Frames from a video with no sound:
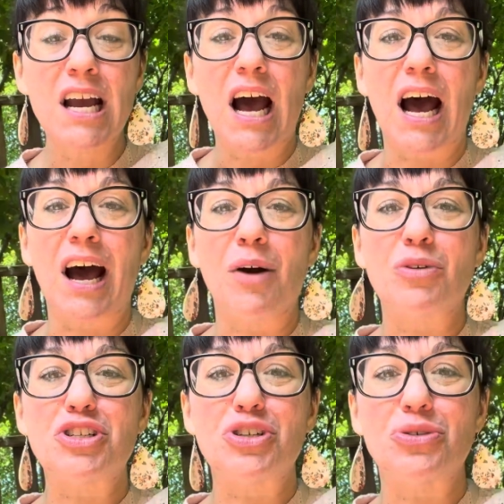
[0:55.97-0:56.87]

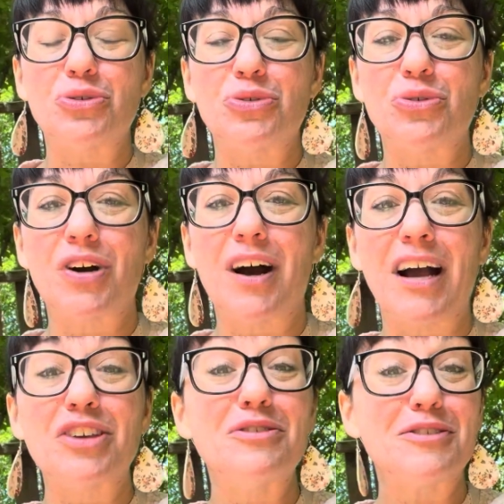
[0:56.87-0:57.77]
Would you
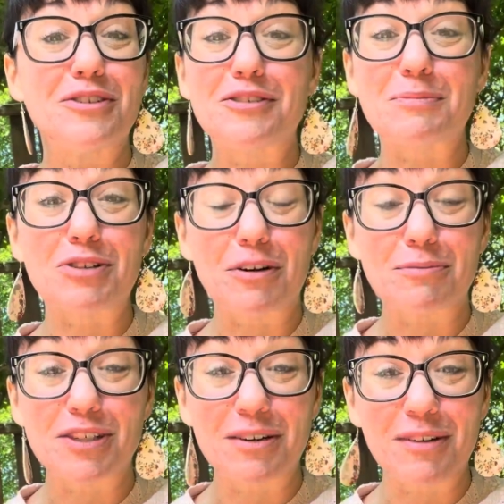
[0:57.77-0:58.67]
use your
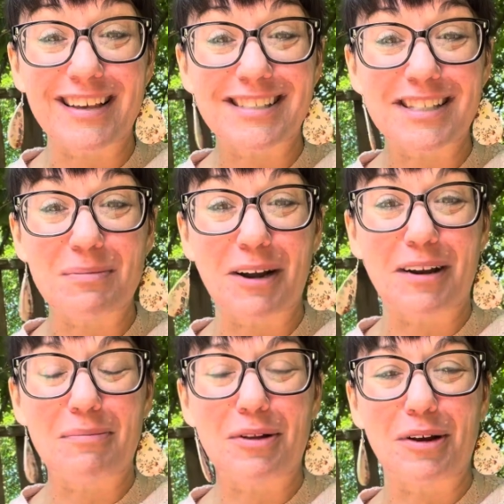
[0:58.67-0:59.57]
subscription with Easy Button
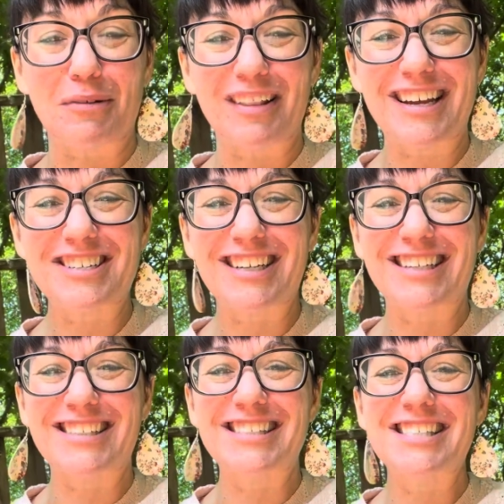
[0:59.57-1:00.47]
Employee
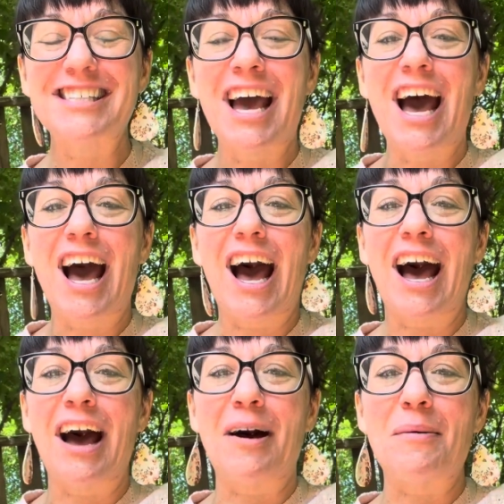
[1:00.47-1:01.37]
Relations?
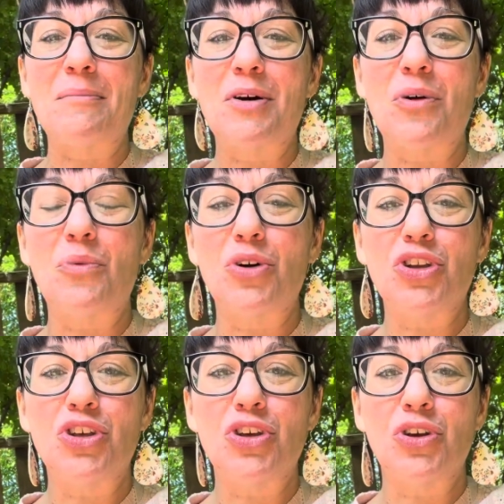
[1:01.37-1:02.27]
Would
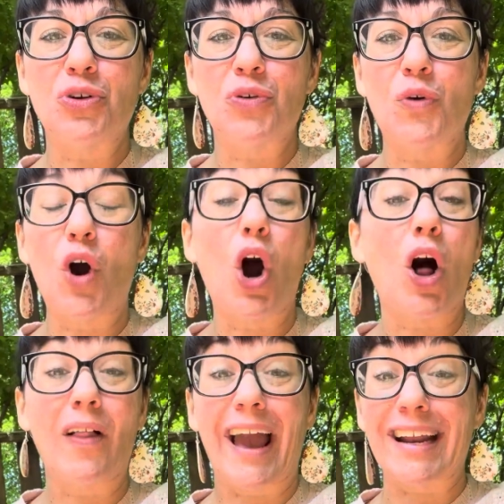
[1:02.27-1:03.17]
you
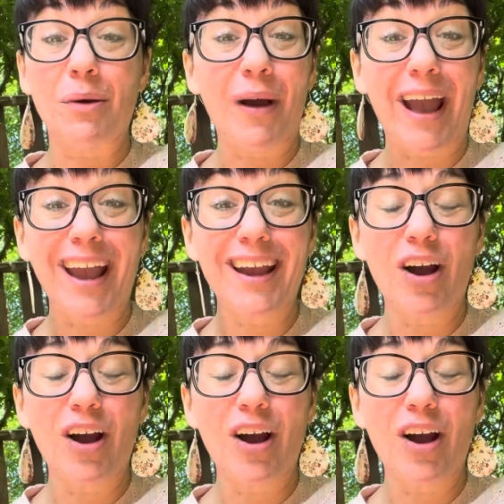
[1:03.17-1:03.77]
call anyway,